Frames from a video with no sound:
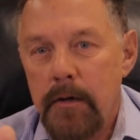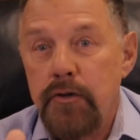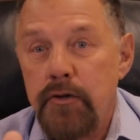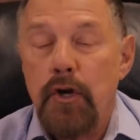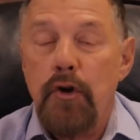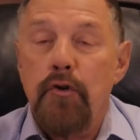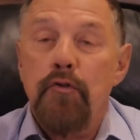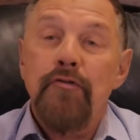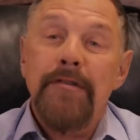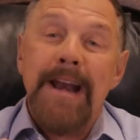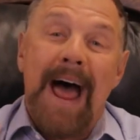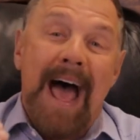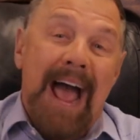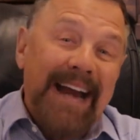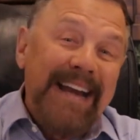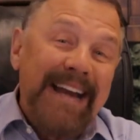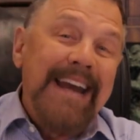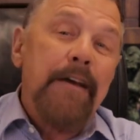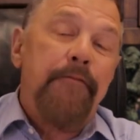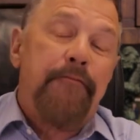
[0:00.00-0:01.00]
to
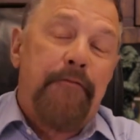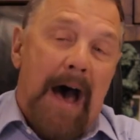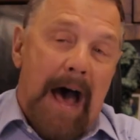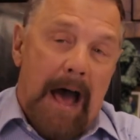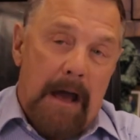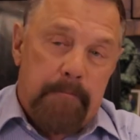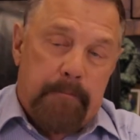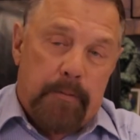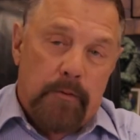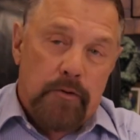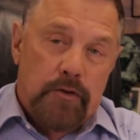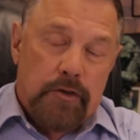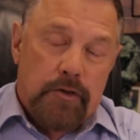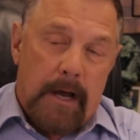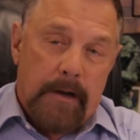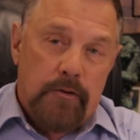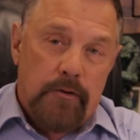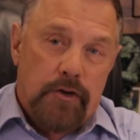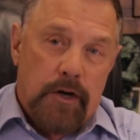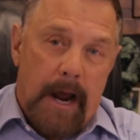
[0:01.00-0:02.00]

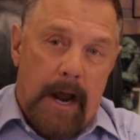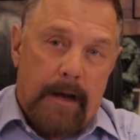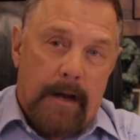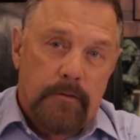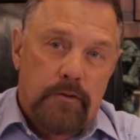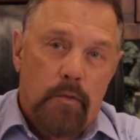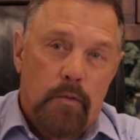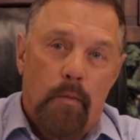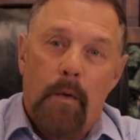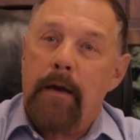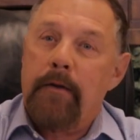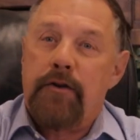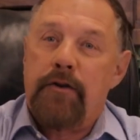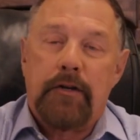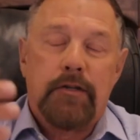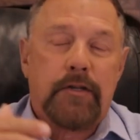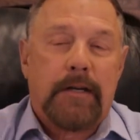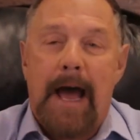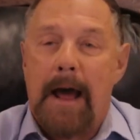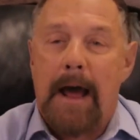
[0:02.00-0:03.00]
95% chance. We
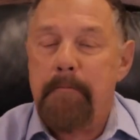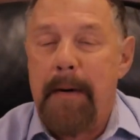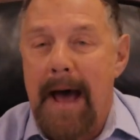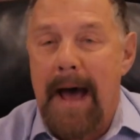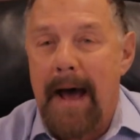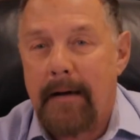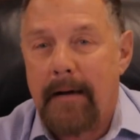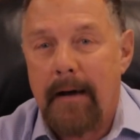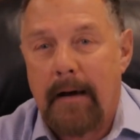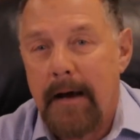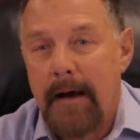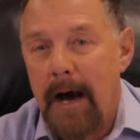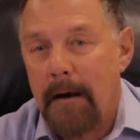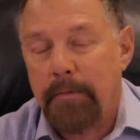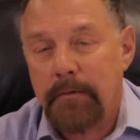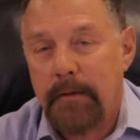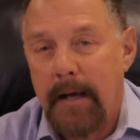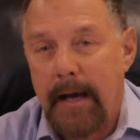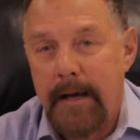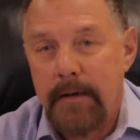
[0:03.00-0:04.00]
just got back a
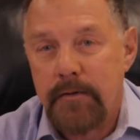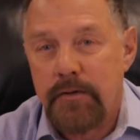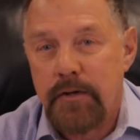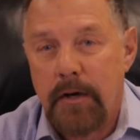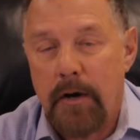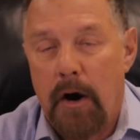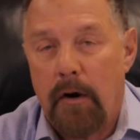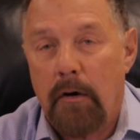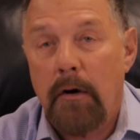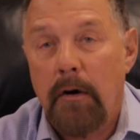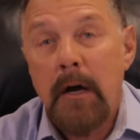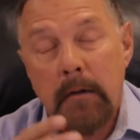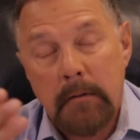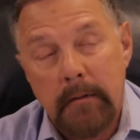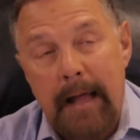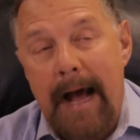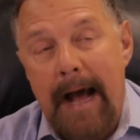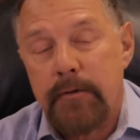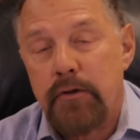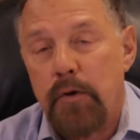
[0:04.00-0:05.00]
couple days ago,
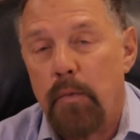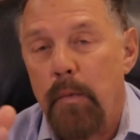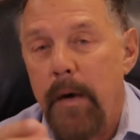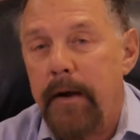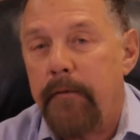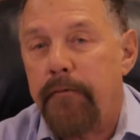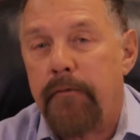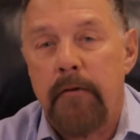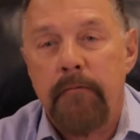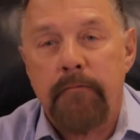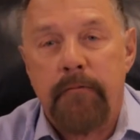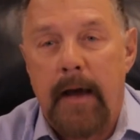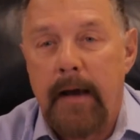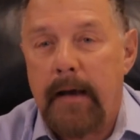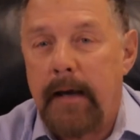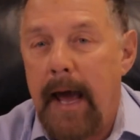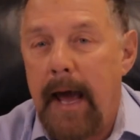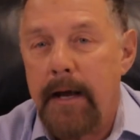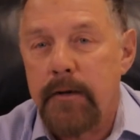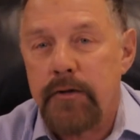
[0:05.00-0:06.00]
last week from
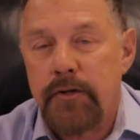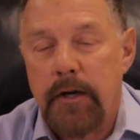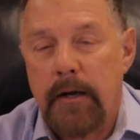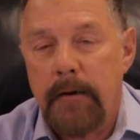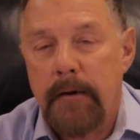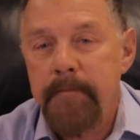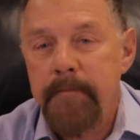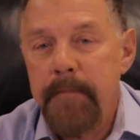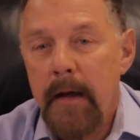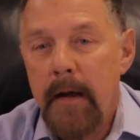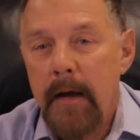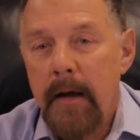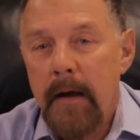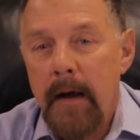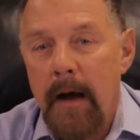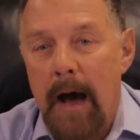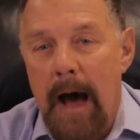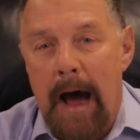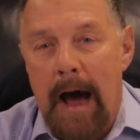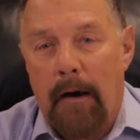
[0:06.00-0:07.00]
vacation,
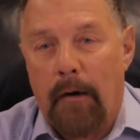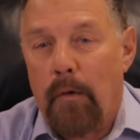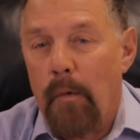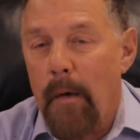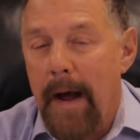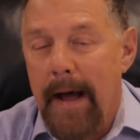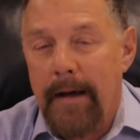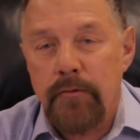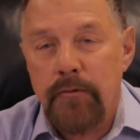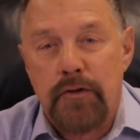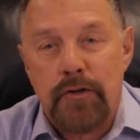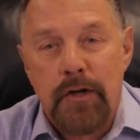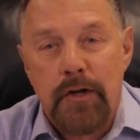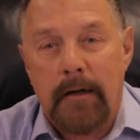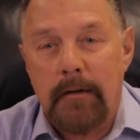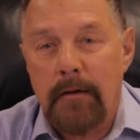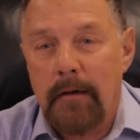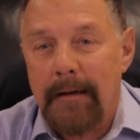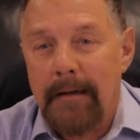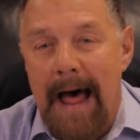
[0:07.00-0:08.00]
our
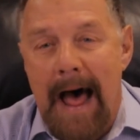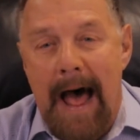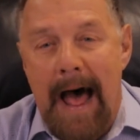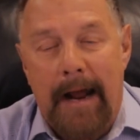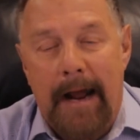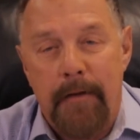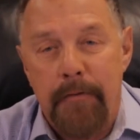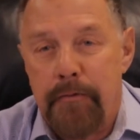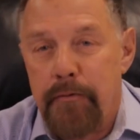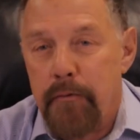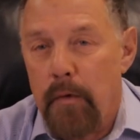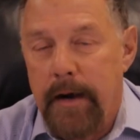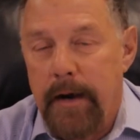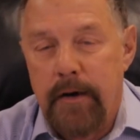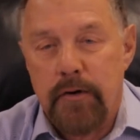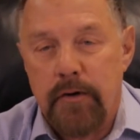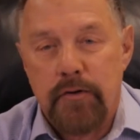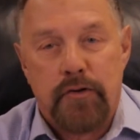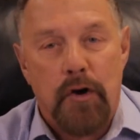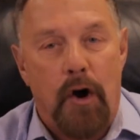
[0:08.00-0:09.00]
grandson Lion,
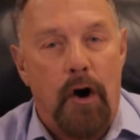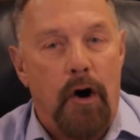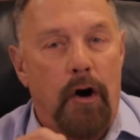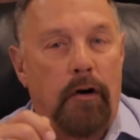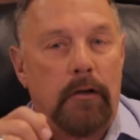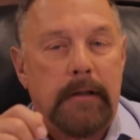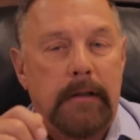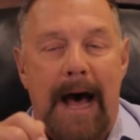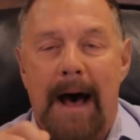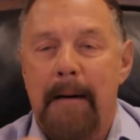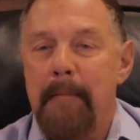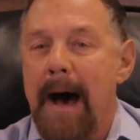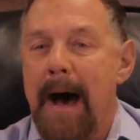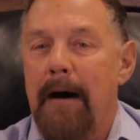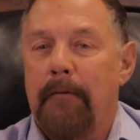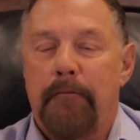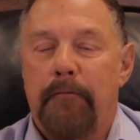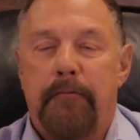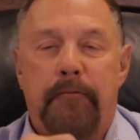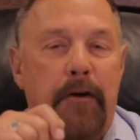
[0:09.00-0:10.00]
three years old, I'm
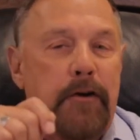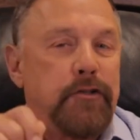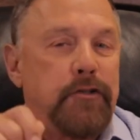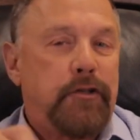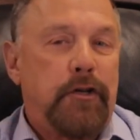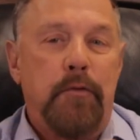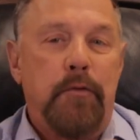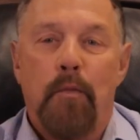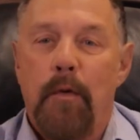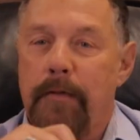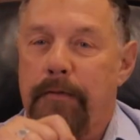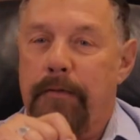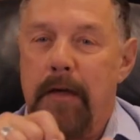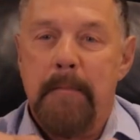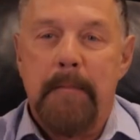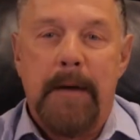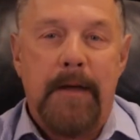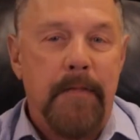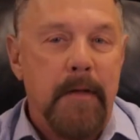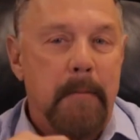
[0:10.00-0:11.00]
out fishing with
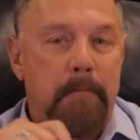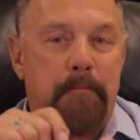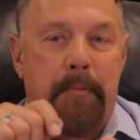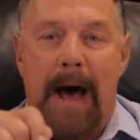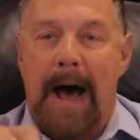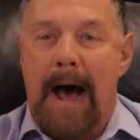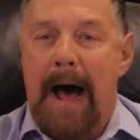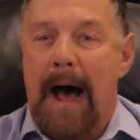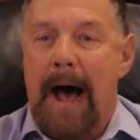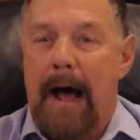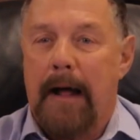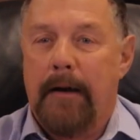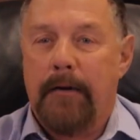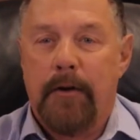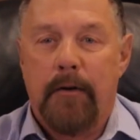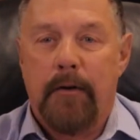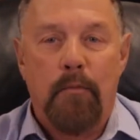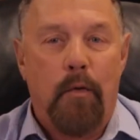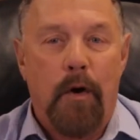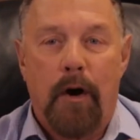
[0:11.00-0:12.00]
him in the
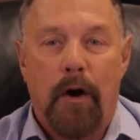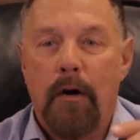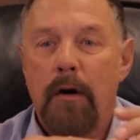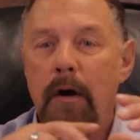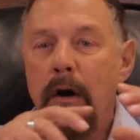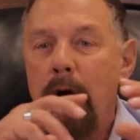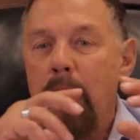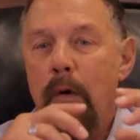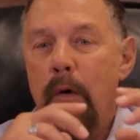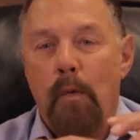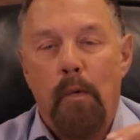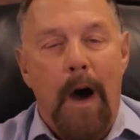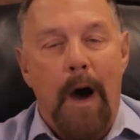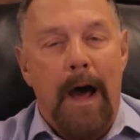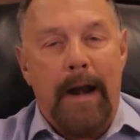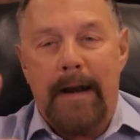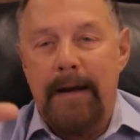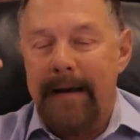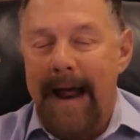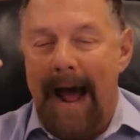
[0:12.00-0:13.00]
pond and we're
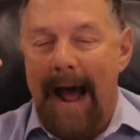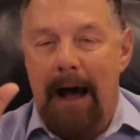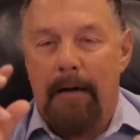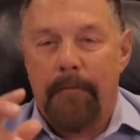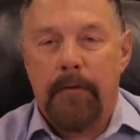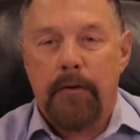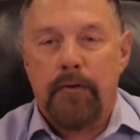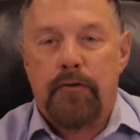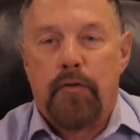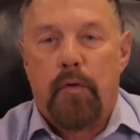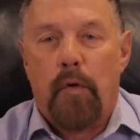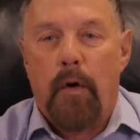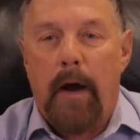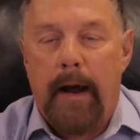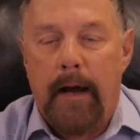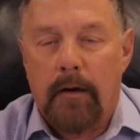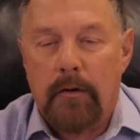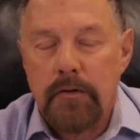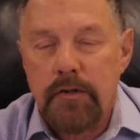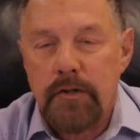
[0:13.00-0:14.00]
running down the
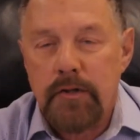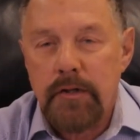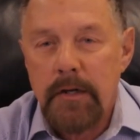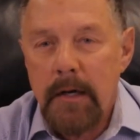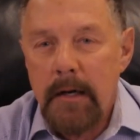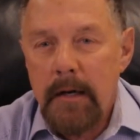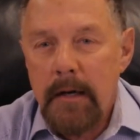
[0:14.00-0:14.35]
trails.